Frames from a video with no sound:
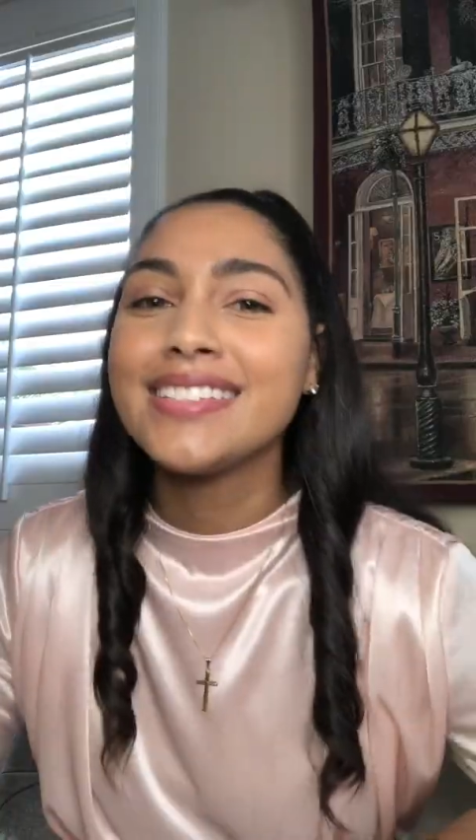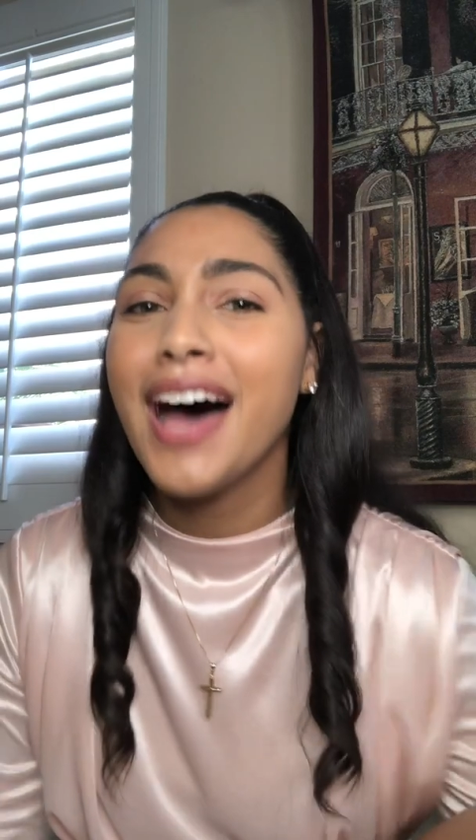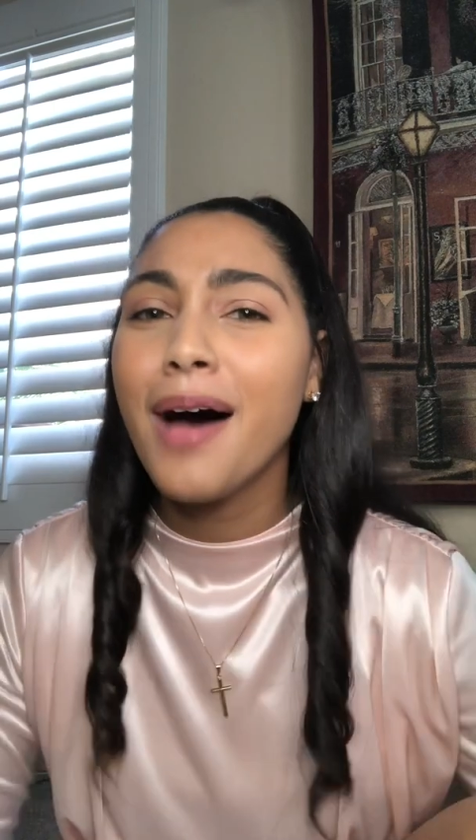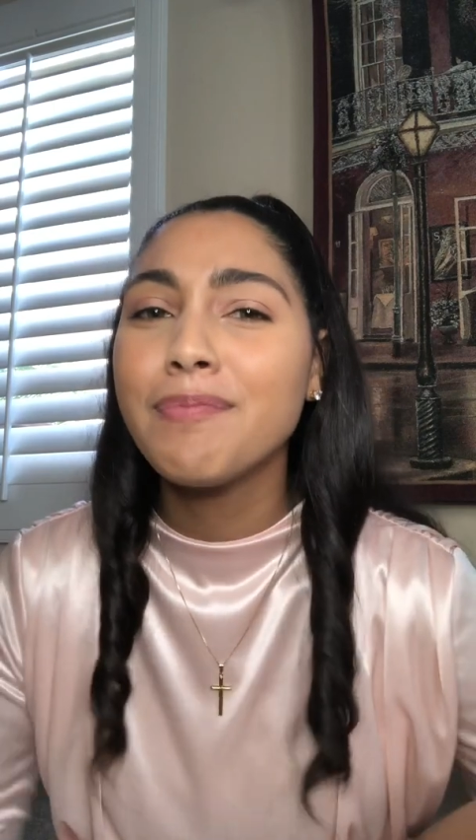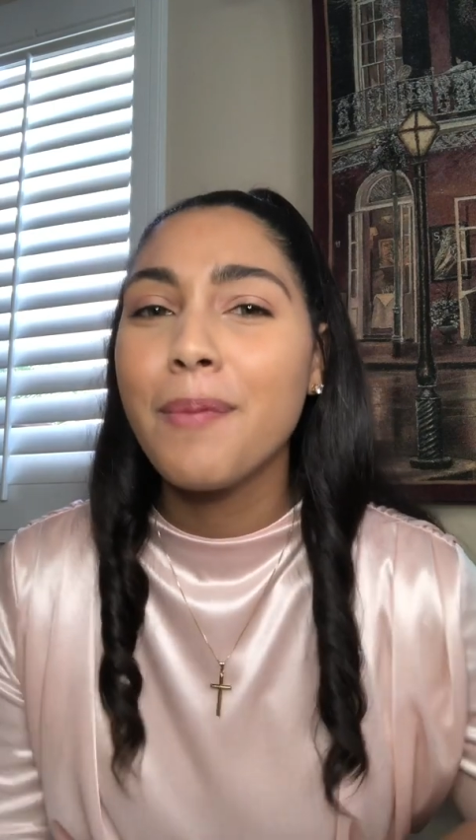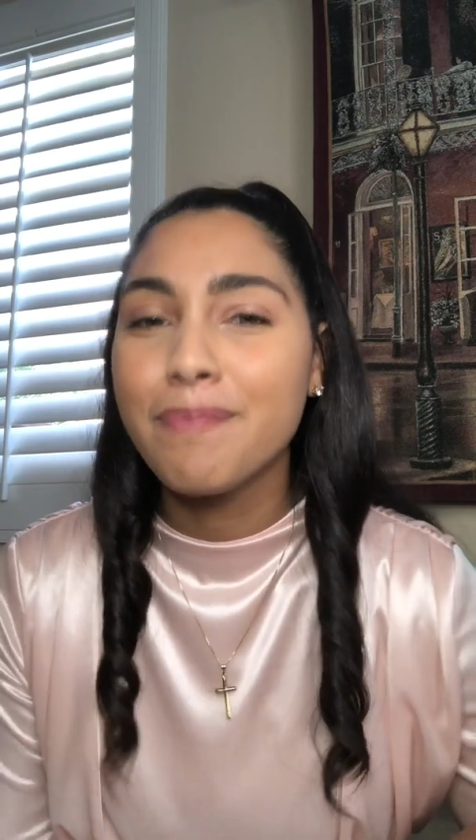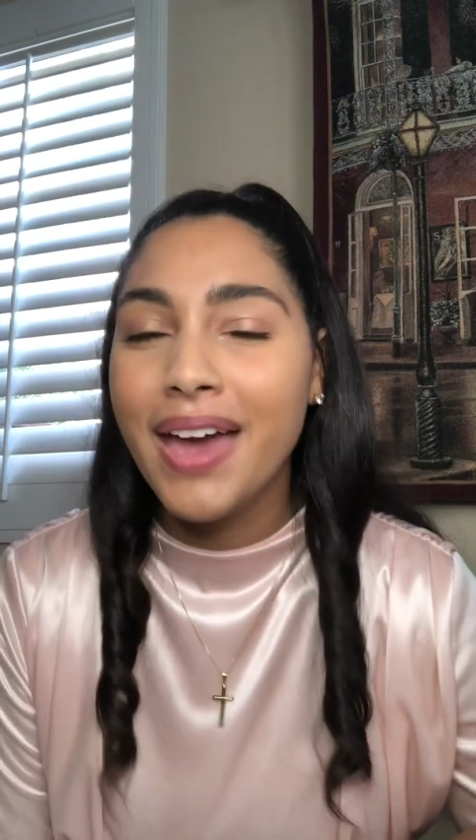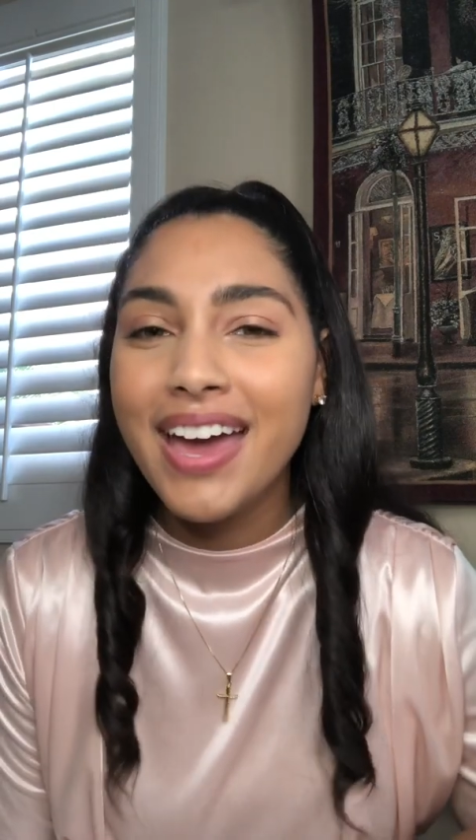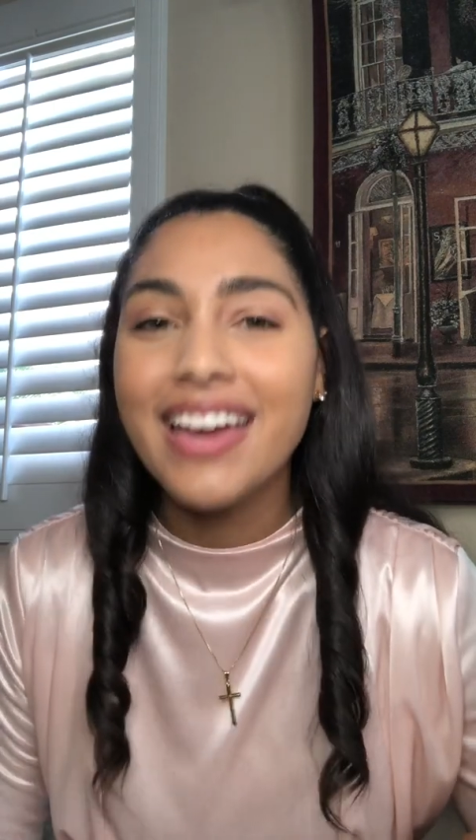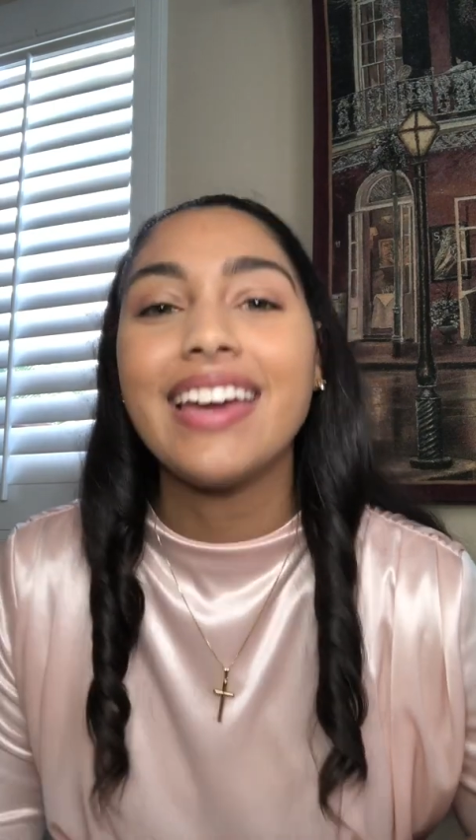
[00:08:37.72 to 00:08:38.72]
Tampa
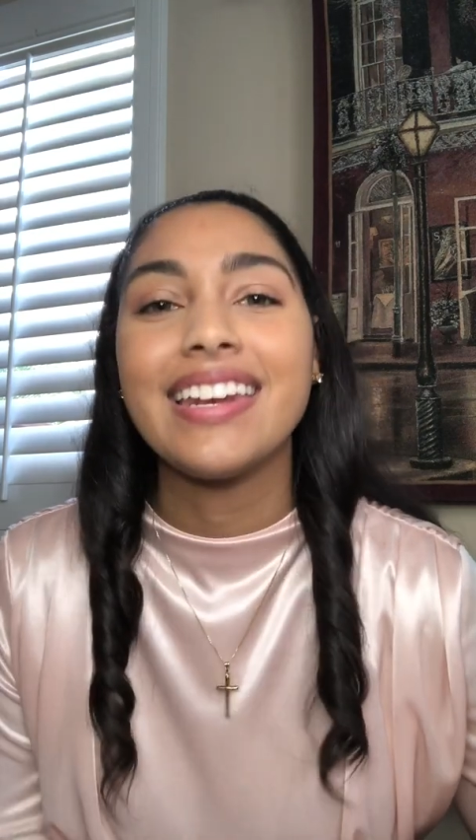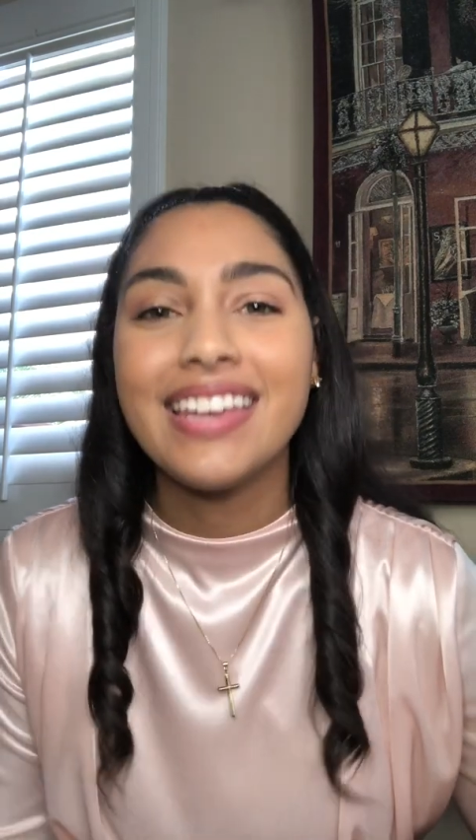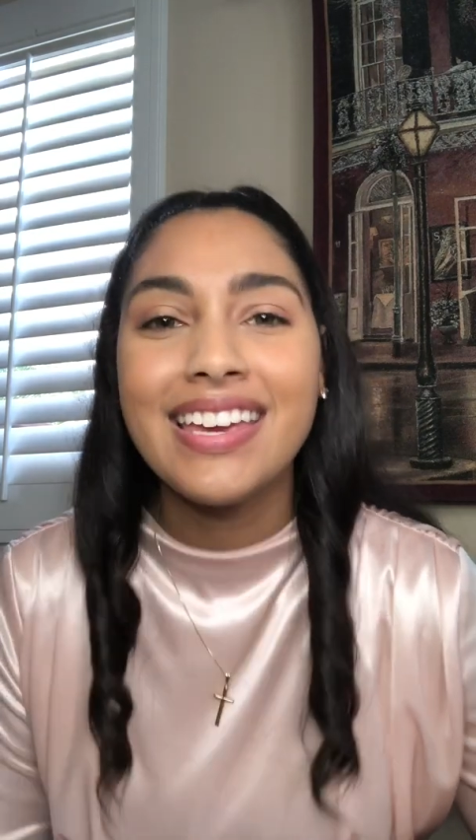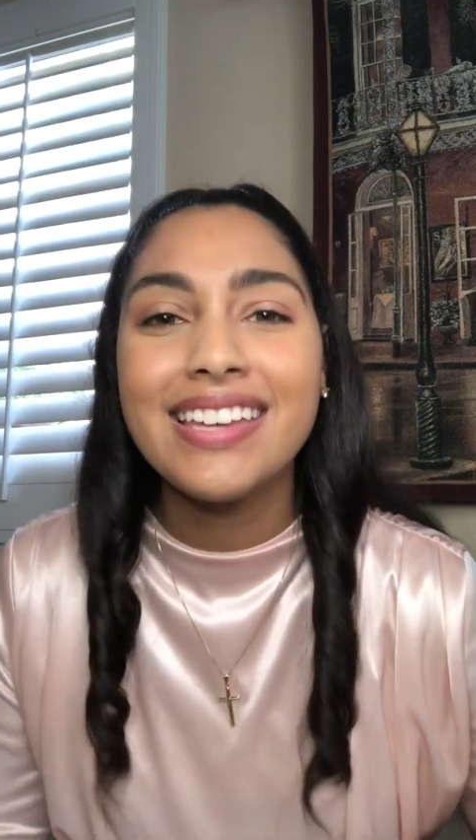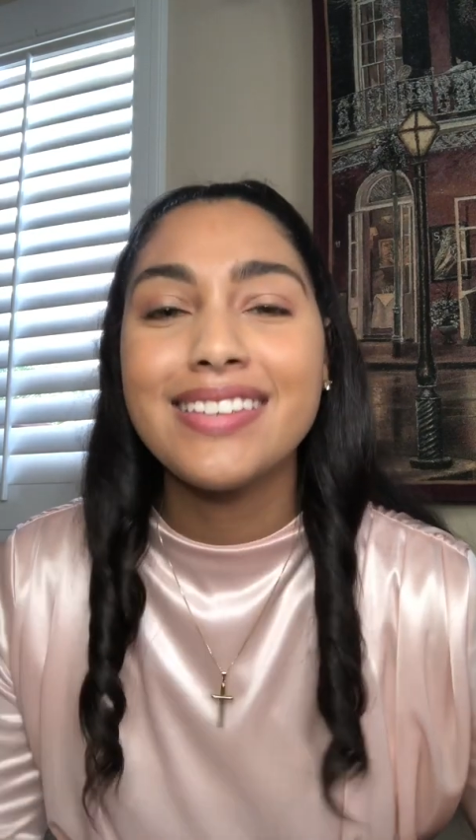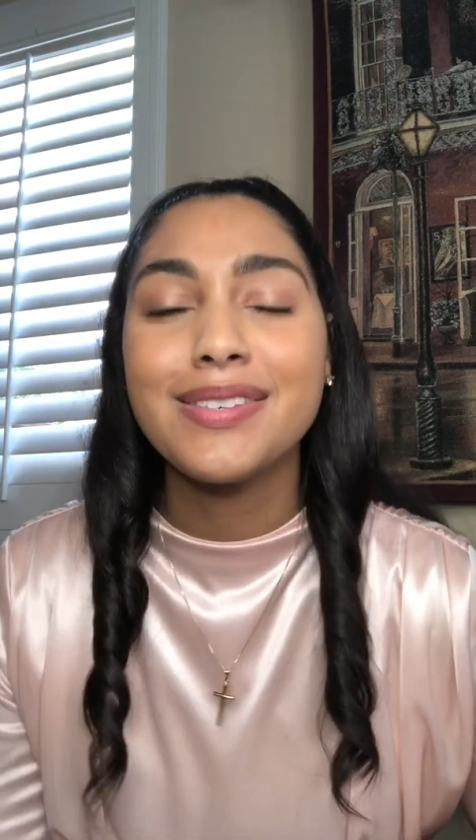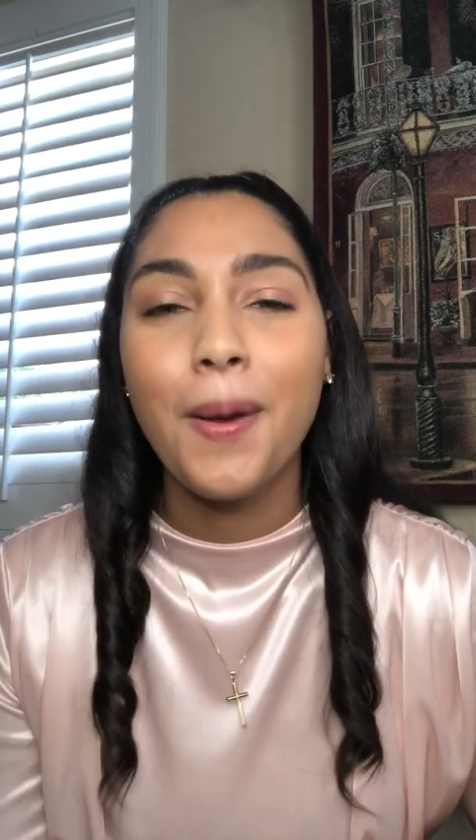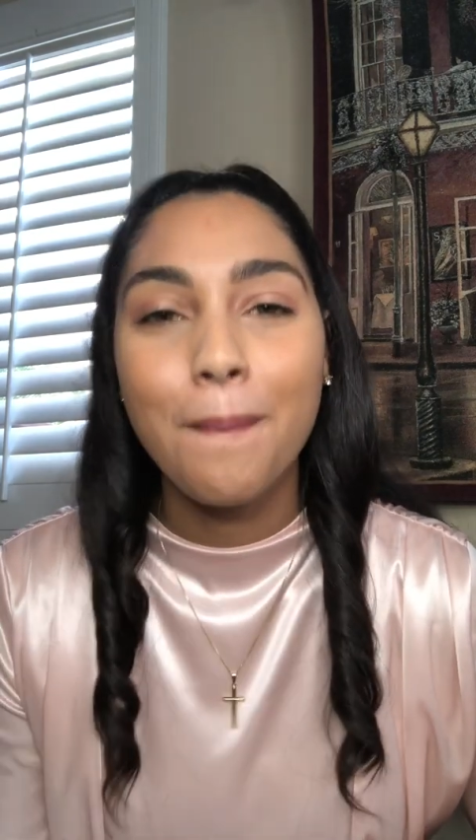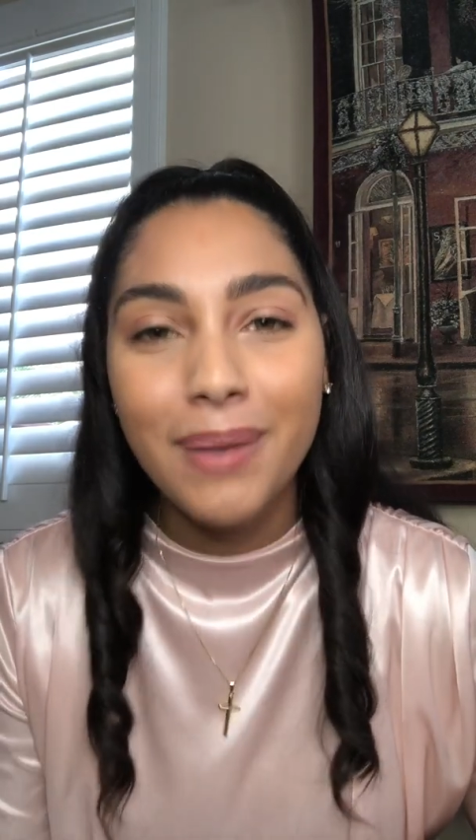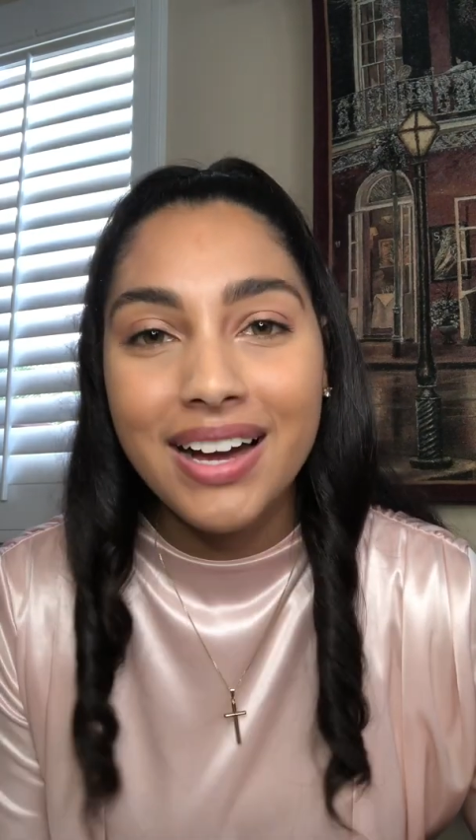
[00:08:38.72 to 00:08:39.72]
Bay and his
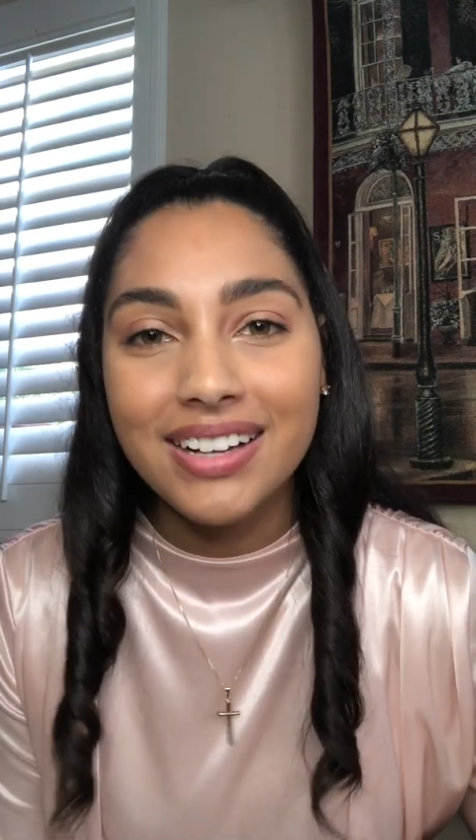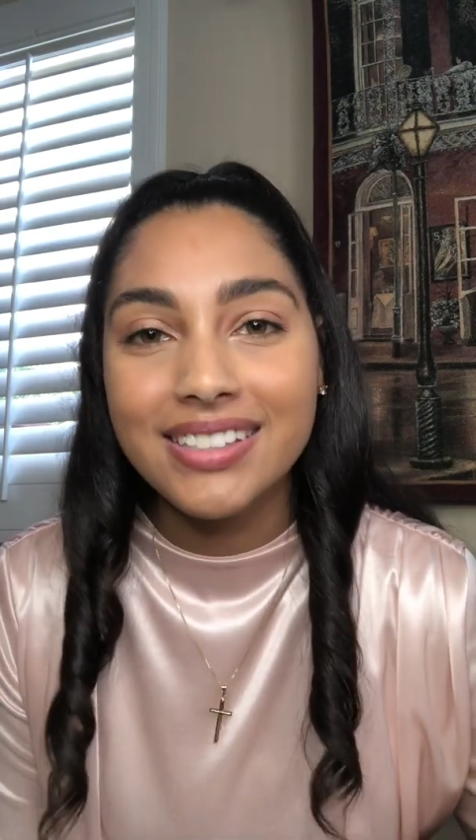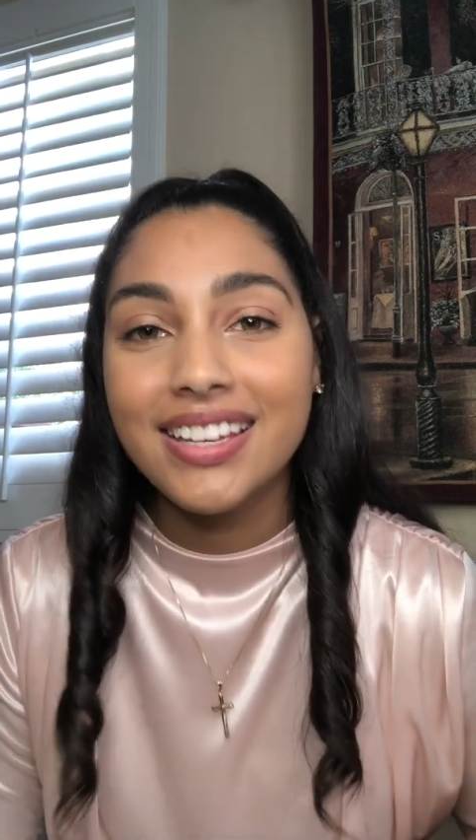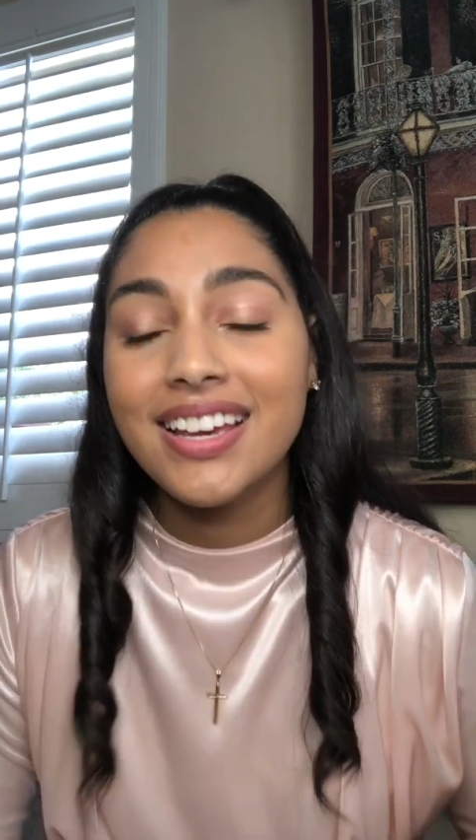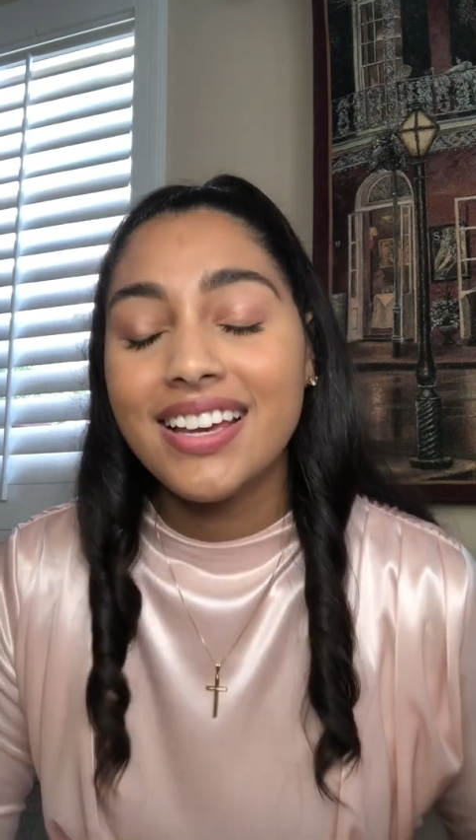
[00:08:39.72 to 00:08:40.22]
Bucks.